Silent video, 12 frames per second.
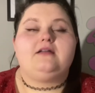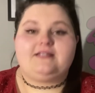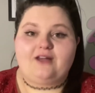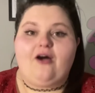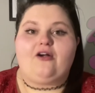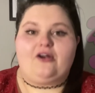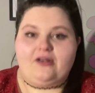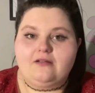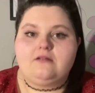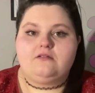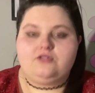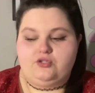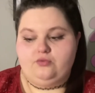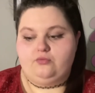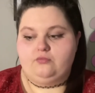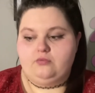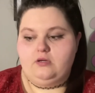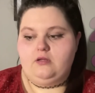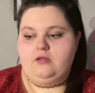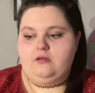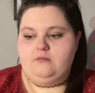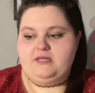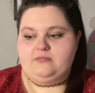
hard to be